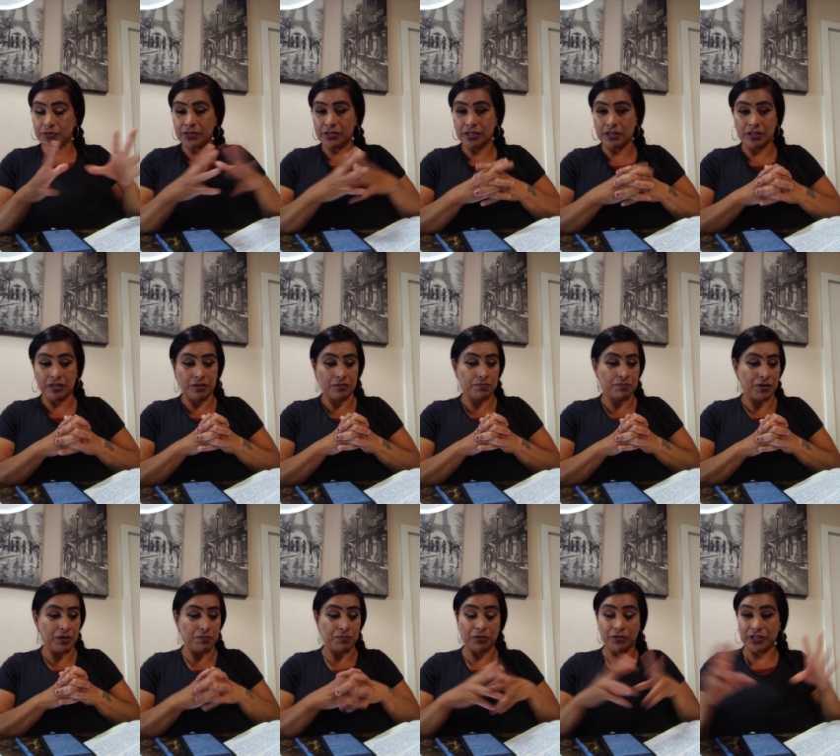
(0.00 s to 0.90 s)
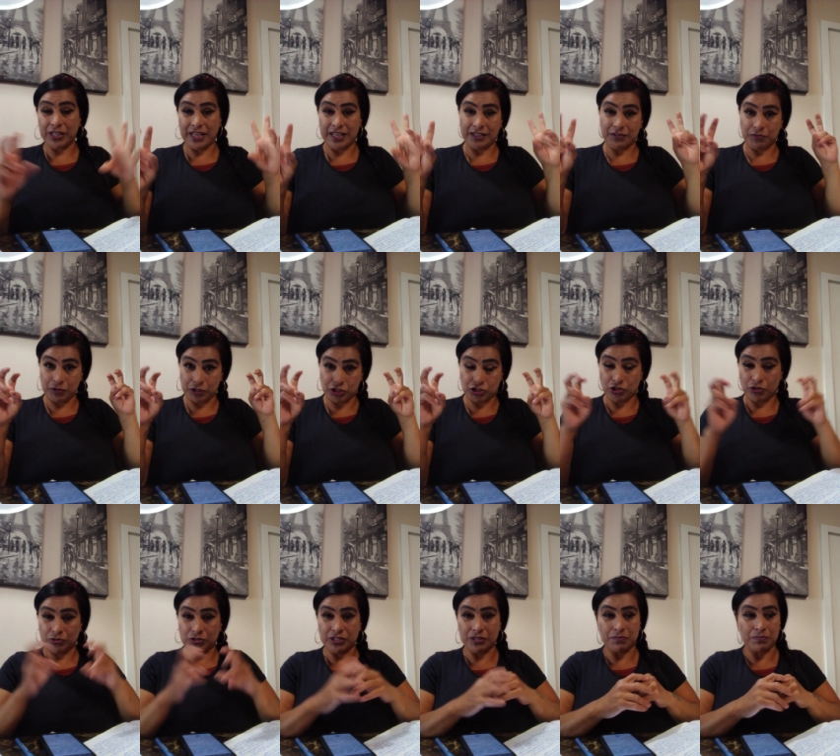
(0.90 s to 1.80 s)
the people that were
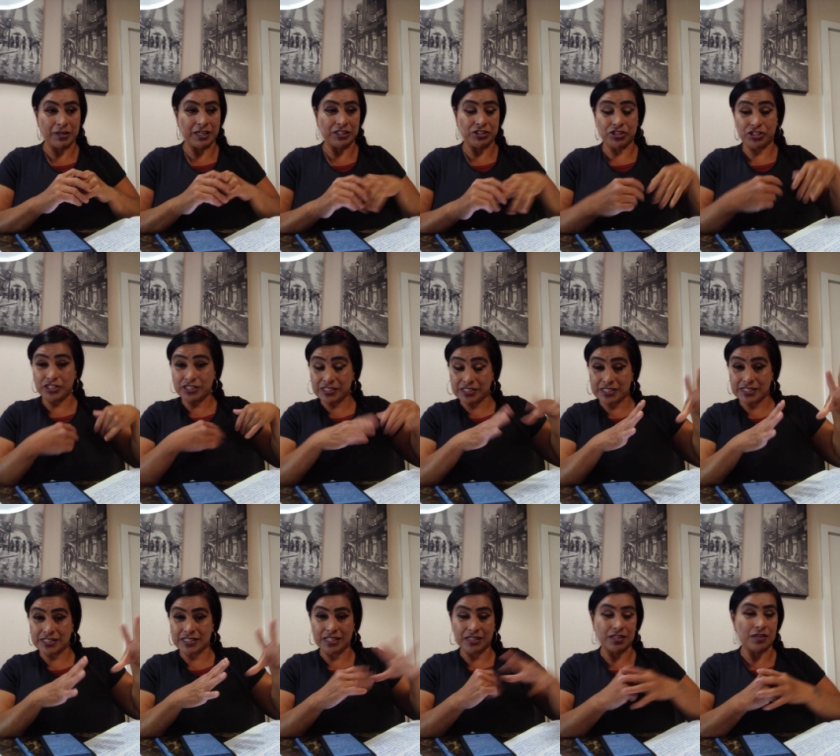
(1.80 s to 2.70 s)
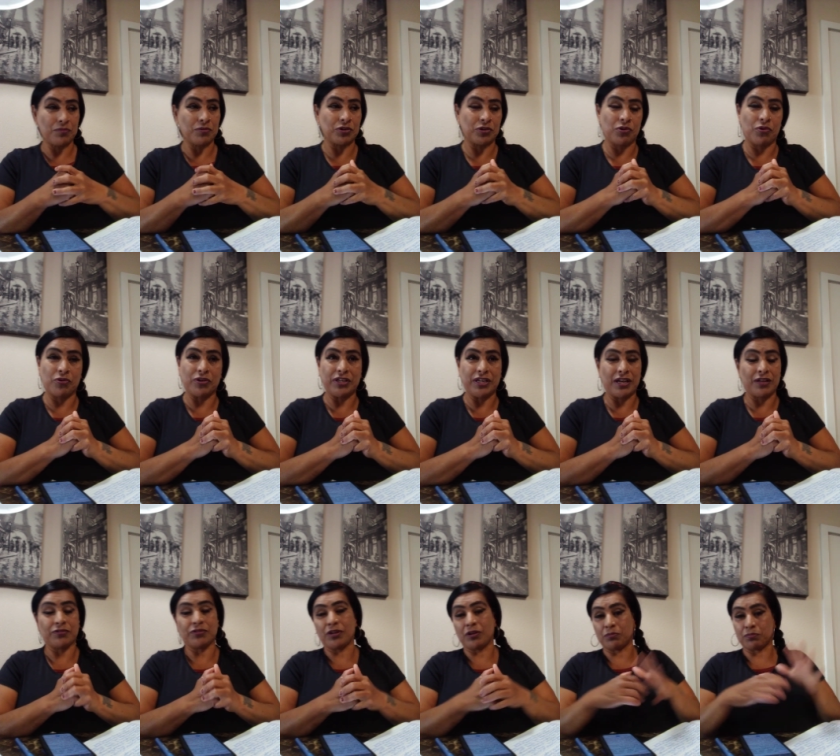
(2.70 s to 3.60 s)
chosen by Jesus, that they were going
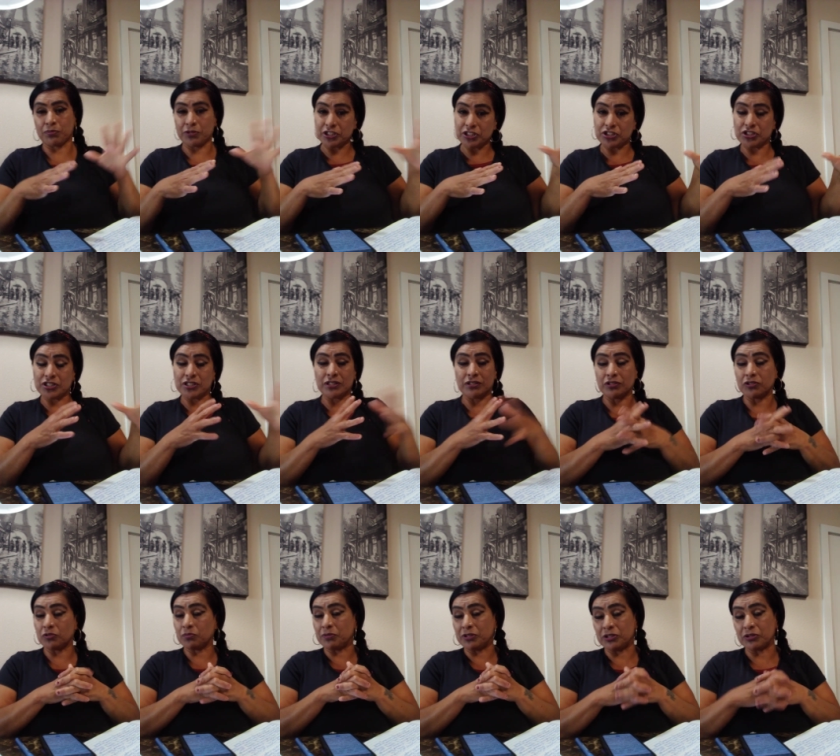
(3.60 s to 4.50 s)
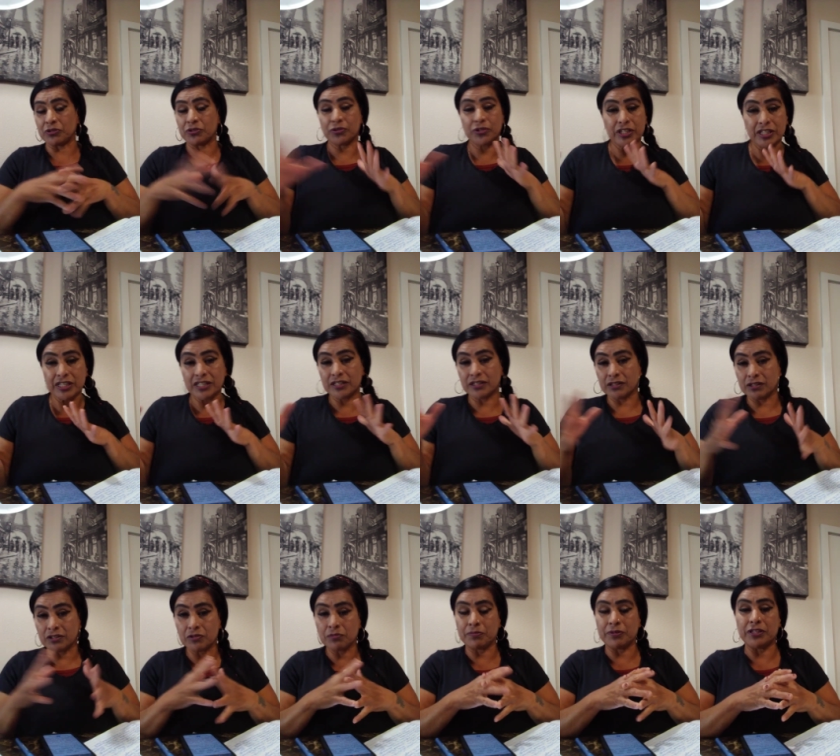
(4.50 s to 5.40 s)
out there preaching a little bit of Greek, a
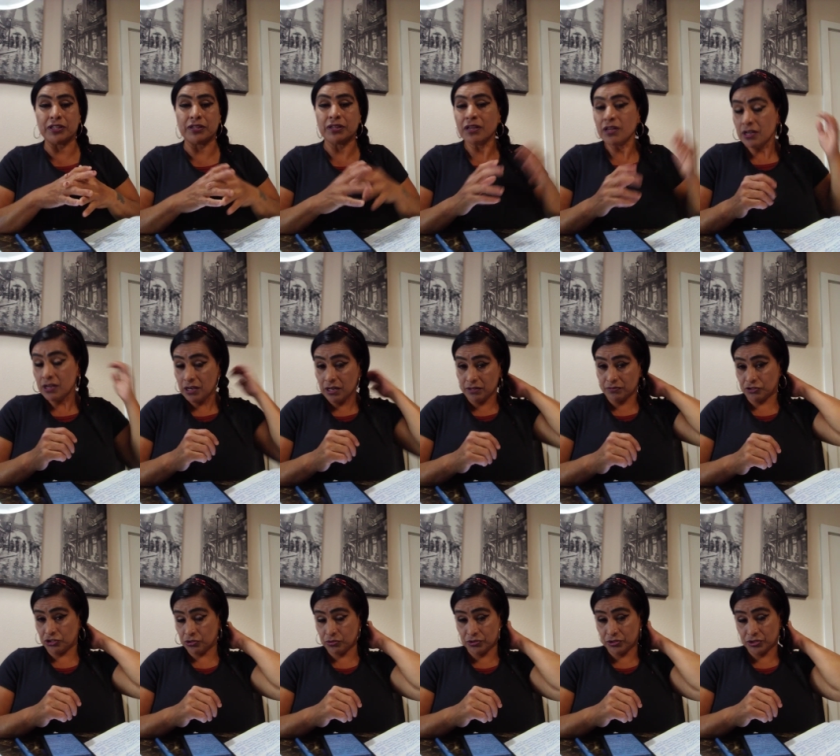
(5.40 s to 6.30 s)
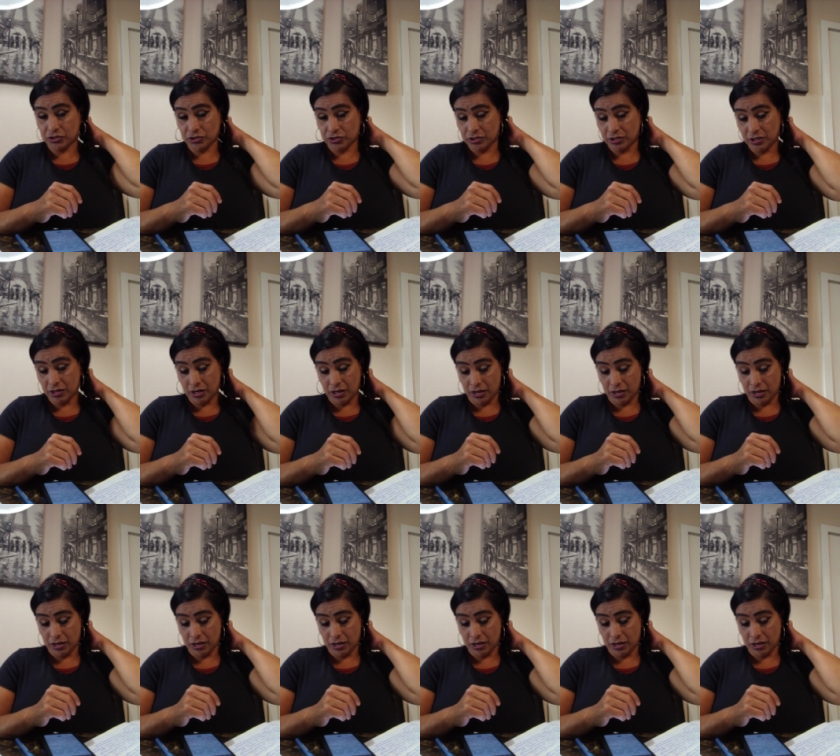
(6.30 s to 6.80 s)
little bit of Jews.